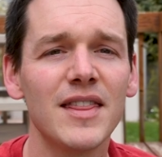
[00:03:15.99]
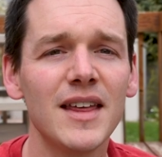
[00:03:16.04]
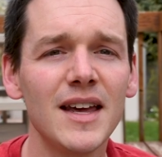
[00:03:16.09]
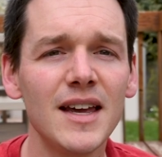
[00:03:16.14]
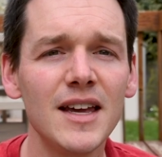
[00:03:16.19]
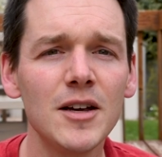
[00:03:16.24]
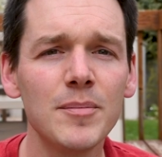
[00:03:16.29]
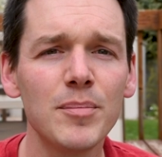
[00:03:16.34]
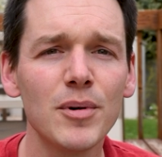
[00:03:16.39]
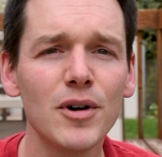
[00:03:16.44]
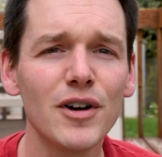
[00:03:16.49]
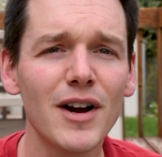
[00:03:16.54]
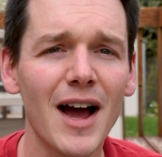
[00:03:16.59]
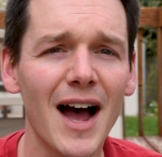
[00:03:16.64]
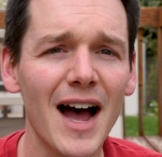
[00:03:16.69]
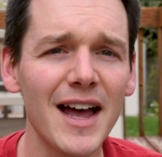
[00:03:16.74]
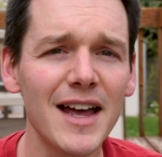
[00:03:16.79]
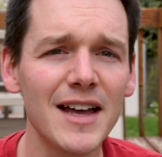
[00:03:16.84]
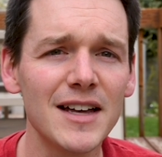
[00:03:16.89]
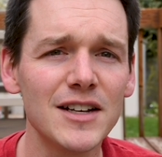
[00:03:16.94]
The Inkbird
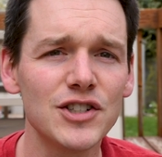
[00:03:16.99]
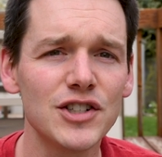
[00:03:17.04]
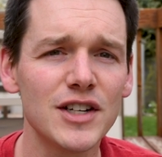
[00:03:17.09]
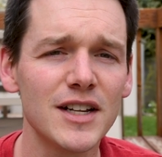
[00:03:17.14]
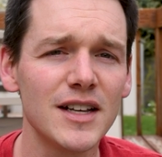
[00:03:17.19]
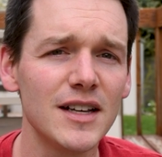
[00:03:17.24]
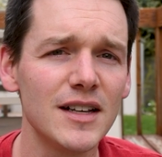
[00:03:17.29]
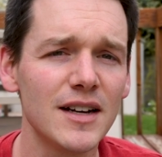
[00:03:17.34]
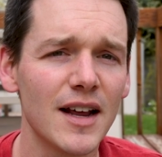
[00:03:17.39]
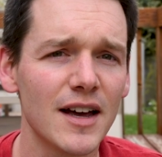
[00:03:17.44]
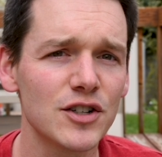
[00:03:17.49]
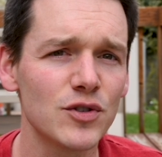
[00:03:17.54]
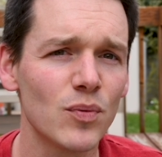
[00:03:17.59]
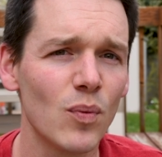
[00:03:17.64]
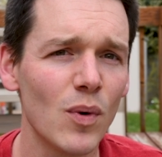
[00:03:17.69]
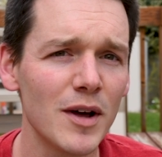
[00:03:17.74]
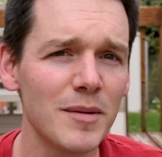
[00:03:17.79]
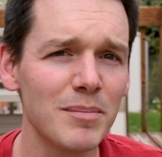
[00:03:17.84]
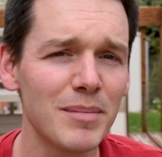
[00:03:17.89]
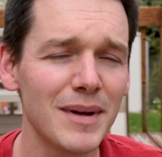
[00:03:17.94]

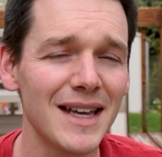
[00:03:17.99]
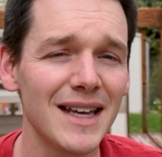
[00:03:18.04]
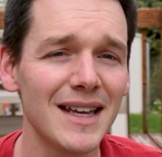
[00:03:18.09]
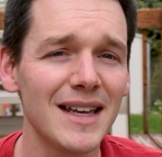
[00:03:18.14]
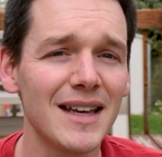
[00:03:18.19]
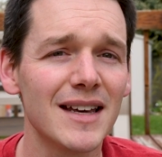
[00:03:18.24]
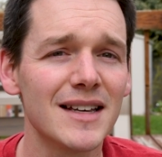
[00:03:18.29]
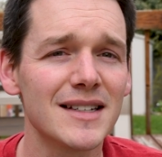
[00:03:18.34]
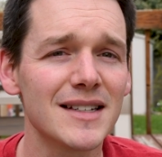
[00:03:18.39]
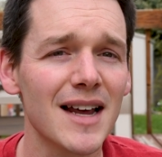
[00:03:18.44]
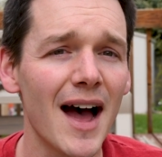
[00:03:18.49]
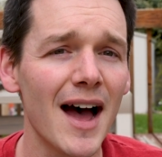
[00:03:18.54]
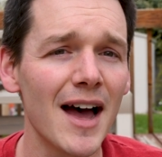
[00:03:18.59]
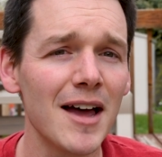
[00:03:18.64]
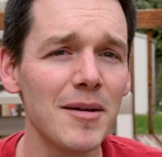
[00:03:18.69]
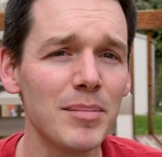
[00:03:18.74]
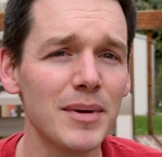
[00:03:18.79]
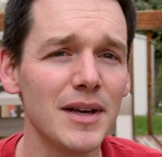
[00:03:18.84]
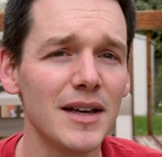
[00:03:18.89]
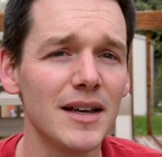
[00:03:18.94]
IHT-1P is
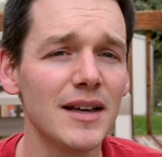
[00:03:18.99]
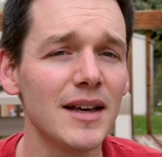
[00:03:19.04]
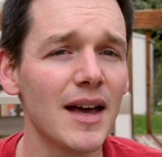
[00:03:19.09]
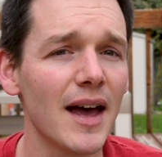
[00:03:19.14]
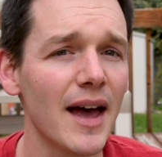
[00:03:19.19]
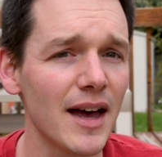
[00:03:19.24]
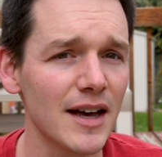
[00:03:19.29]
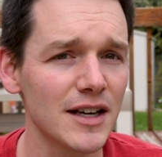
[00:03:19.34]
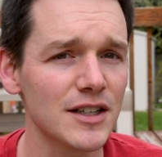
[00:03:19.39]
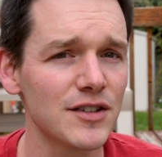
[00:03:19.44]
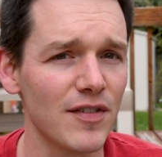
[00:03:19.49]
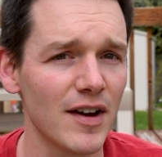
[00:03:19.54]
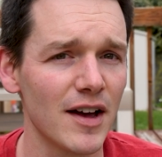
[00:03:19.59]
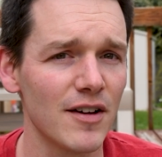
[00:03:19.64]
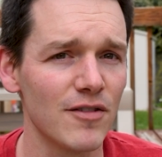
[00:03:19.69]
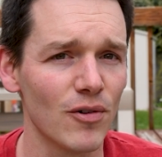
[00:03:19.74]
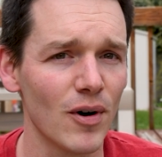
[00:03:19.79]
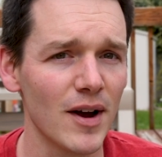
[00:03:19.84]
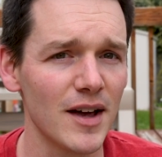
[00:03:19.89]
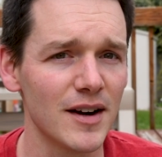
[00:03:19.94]

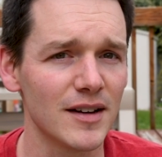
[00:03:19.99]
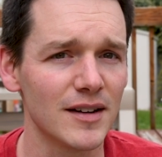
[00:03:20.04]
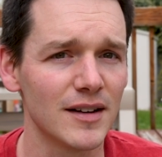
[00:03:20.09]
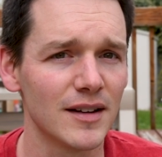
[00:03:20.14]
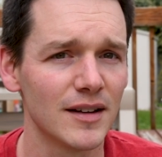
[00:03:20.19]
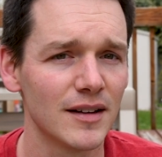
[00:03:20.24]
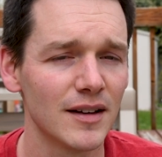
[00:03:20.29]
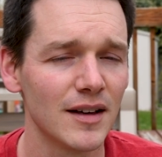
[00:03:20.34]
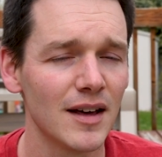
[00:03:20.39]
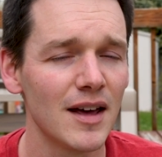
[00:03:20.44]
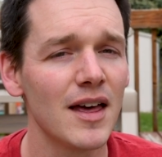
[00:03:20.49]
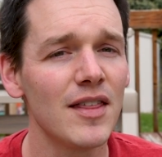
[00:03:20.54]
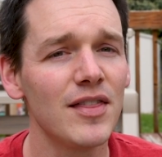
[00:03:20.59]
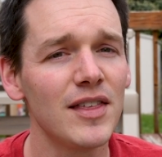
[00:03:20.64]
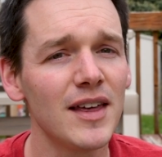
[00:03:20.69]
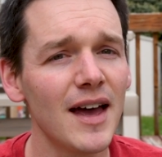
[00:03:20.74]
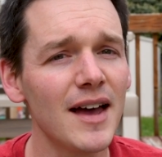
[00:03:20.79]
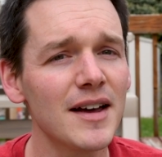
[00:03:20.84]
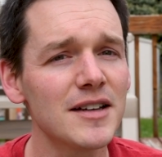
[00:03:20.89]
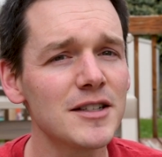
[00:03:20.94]
IPX5 rated.
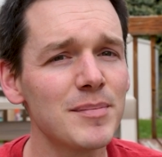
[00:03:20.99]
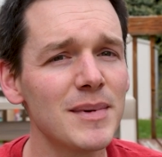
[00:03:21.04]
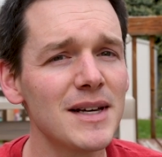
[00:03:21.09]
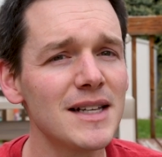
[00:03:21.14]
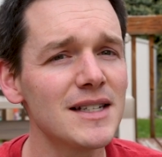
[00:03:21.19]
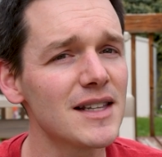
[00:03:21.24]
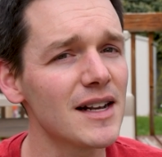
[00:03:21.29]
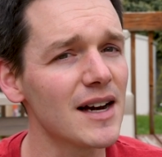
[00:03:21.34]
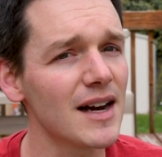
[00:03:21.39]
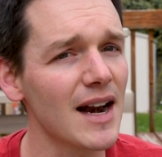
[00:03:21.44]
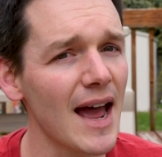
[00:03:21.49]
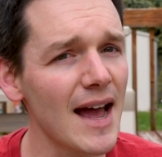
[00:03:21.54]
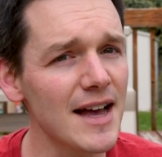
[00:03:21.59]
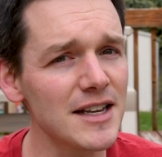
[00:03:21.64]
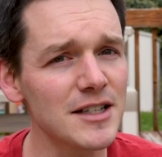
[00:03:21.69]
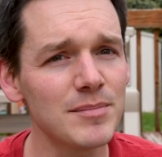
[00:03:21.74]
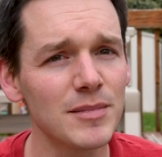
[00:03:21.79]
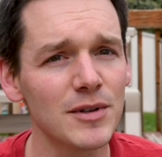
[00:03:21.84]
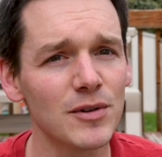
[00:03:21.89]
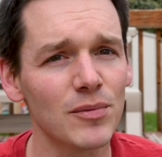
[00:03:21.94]
The X means that it
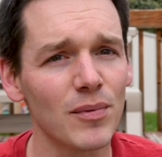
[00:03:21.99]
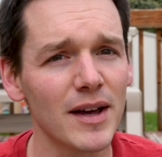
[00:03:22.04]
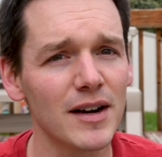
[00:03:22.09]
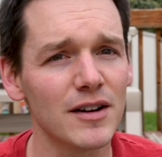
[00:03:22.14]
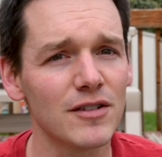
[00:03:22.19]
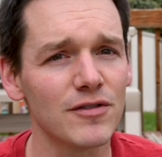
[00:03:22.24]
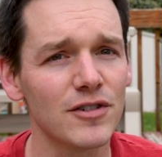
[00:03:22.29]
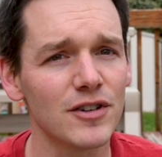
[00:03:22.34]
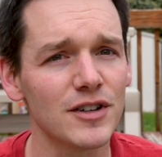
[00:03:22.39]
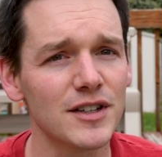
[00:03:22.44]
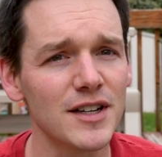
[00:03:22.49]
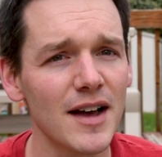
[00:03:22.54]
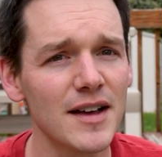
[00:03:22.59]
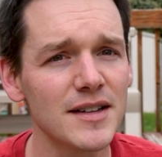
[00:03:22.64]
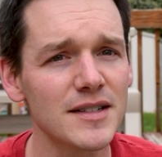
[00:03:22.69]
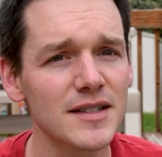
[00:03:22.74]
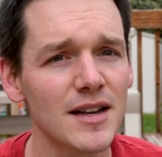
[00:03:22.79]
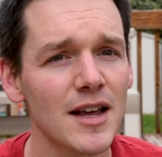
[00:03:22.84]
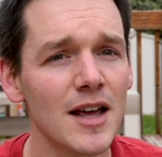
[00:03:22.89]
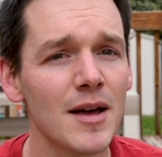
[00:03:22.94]
hasn't been rated for
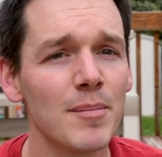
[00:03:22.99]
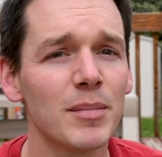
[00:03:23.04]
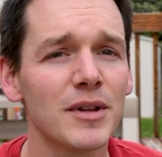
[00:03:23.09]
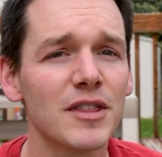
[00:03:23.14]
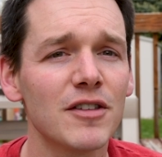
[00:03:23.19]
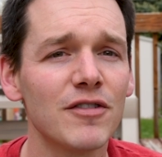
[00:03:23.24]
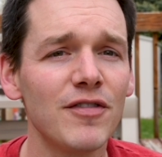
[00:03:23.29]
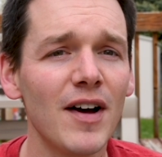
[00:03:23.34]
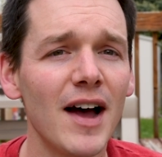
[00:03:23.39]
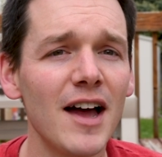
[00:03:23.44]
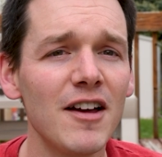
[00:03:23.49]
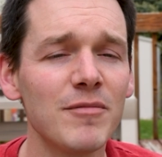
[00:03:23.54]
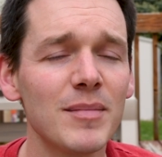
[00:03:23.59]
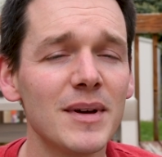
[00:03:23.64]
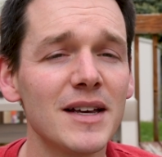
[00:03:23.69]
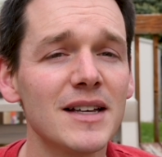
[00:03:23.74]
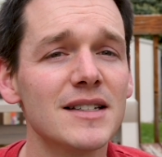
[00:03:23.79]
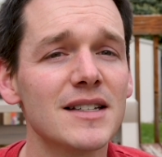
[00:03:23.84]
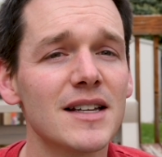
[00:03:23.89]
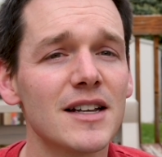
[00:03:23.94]
dust, but the 5
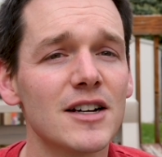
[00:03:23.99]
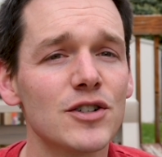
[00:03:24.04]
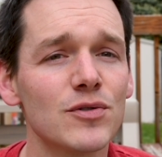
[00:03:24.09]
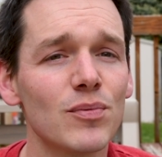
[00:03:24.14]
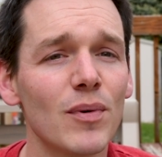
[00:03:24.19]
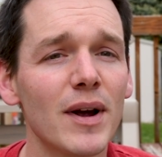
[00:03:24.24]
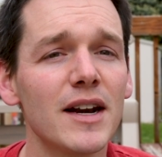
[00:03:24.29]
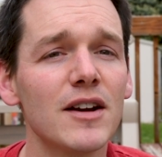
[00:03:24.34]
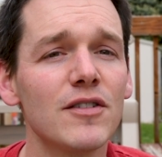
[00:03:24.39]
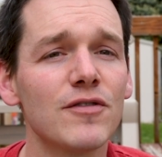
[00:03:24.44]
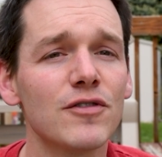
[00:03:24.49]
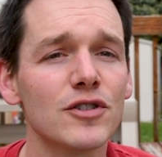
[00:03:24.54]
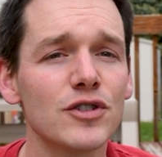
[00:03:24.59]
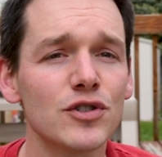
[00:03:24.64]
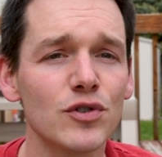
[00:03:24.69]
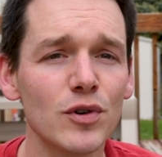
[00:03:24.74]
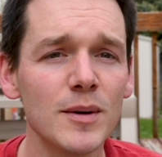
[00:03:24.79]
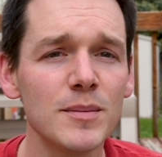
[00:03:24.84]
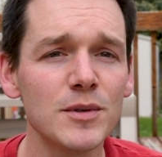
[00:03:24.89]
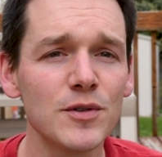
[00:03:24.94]
means that it's rated for
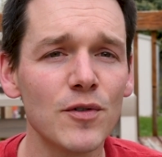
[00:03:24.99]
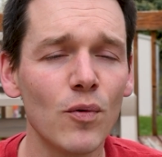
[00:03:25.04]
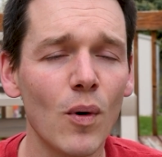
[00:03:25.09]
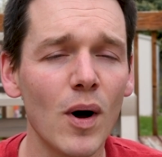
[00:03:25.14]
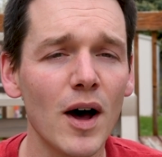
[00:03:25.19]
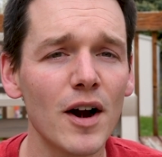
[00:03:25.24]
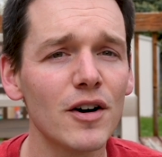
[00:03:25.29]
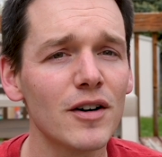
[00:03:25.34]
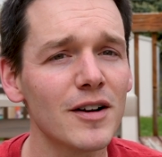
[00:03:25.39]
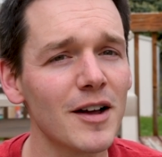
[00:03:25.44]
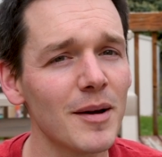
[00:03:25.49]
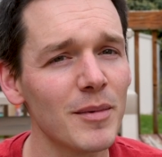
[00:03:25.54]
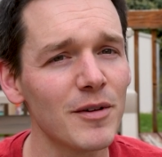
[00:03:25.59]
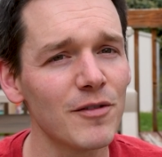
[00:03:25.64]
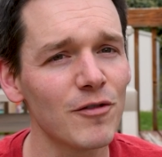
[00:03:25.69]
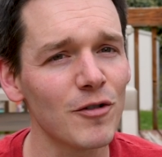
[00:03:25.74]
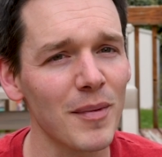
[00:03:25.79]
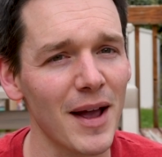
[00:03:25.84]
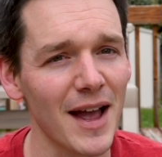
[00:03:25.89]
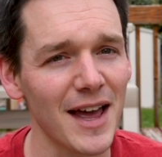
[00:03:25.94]
streams of water coming
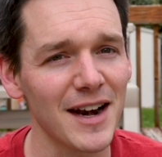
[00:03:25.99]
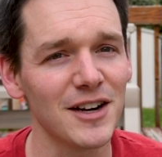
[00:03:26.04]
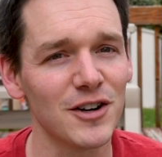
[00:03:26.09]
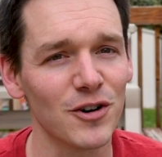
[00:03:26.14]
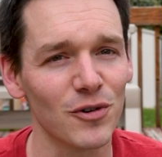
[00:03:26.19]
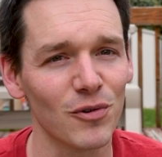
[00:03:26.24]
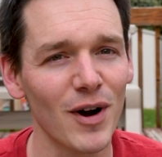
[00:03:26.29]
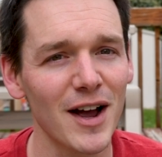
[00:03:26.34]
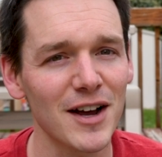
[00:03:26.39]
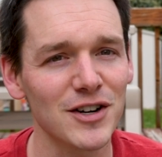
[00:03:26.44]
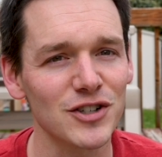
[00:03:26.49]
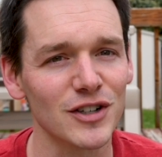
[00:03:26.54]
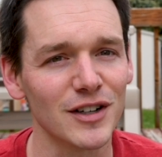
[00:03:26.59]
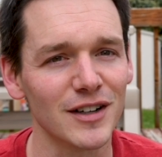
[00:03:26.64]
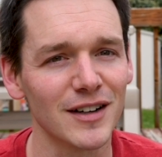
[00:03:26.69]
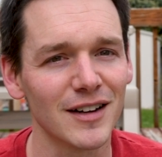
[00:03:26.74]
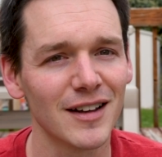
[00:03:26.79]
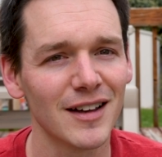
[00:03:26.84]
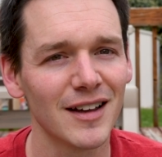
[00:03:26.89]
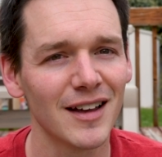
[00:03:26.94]
from any
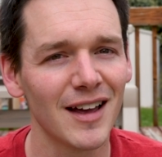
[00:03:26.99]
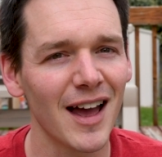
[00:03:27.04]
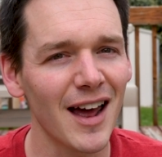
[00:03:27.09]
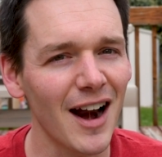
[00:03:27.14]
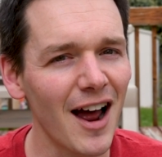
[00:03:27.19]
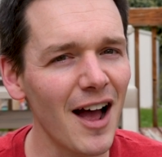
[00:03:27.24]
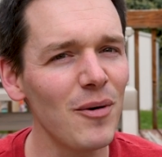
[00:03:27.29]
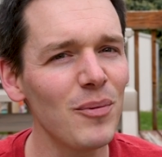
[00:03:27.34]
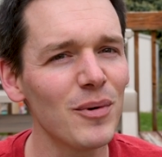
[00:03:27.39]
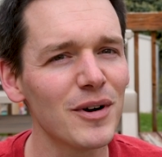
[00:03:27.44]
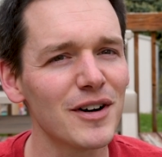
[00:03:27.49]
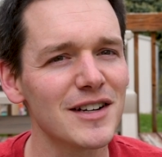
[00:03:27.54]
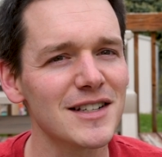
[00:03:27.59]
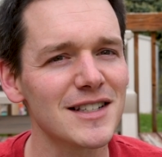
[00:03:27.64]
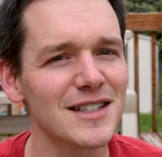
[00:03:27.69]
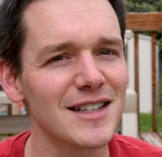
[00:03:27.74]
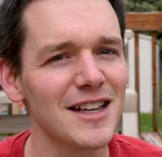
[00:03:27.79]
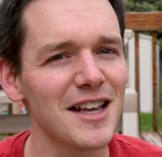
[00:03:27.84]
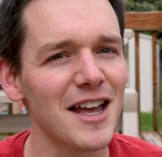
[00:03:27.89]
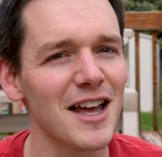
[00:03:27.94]
direction. I wanted to
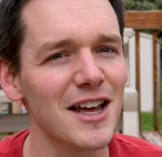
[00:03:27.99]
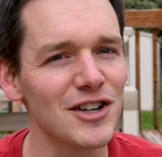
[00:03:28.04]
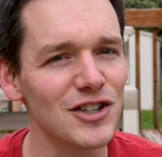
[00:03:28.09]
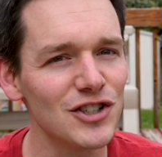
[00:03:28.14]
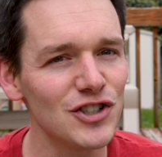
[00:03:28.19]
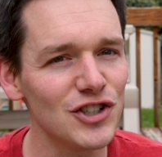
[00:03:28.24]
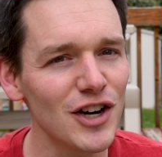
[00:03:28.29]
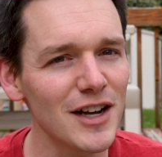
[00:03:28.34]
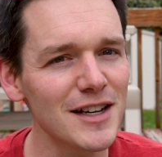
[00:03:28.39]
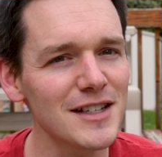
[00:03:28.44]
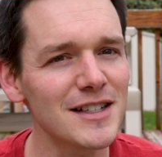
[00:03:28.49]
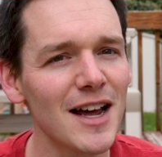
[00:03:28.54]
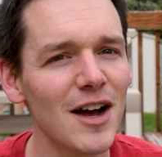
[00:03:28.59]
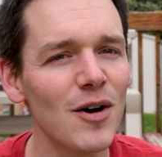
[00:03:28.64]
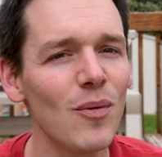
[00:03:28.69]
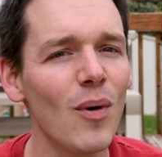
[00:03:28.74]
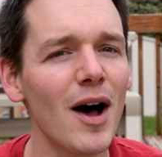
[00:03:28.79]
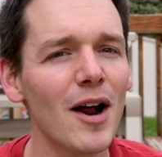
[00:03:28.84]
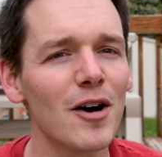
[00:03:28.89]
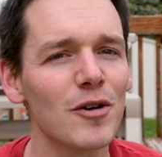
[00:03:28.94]
see just
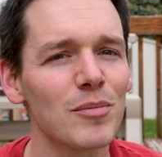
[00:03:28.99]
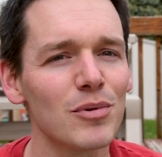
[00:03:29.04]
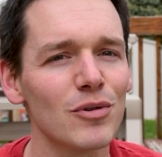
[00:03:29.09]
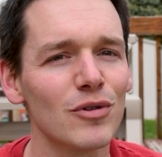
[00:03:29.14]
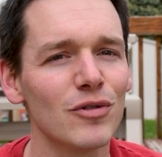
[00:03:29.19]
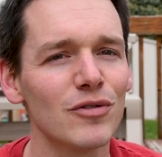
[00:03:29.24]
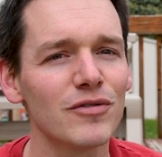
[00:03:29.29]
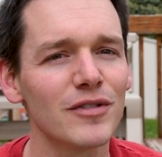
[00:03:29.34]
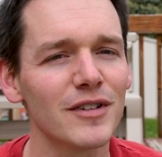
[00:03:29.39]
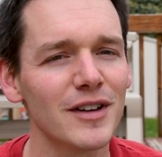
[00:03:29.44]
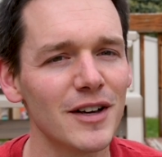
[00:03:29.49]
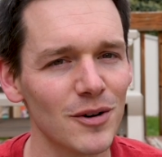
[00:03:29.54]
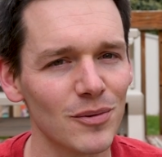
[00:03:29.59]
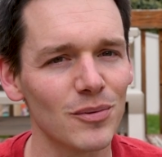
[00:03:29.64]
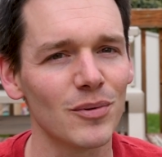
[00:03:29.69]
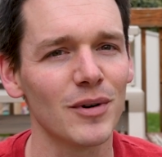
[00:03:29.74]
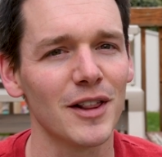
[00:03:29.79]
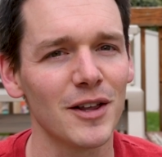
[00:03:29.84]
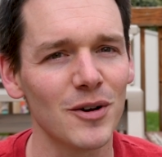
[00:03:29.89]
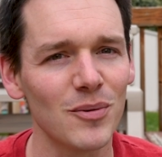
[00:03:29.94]
how waterproof it
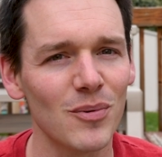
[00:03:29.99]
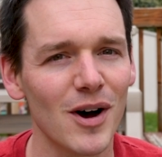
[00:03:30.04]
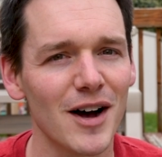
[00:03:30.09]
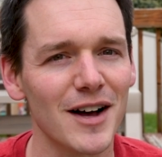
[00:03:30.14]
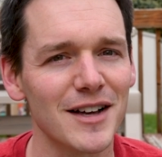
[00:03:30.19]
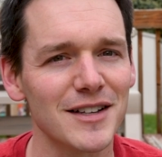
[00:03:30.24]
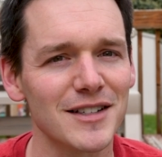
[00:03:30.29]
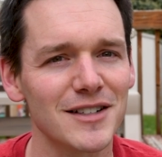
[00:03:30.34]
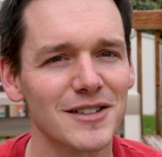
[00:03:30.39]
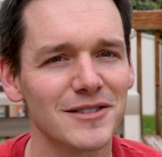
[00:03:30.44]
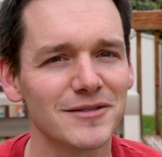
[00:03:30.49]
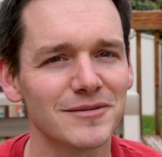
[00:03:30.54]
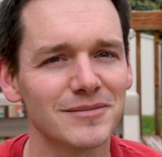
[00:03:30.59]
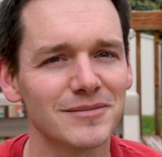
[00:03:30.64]
really was.